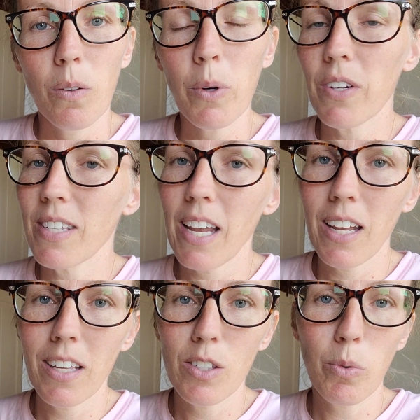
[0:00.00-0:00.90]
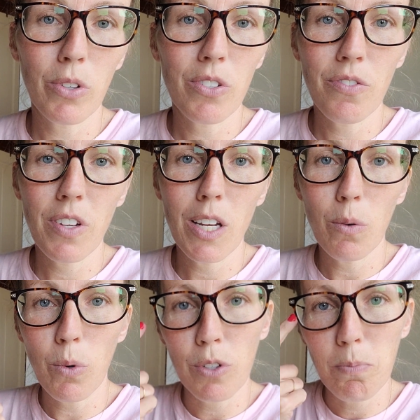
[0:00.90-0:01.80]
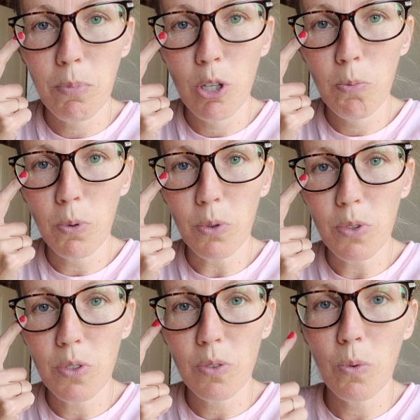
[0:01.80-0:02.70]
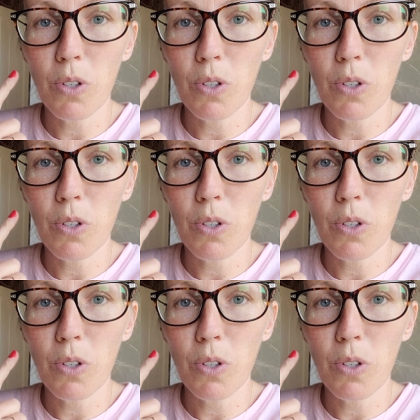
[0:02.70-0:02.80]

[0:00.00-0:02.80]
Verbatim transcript: We're his hands, we're his feet, we're his pupils,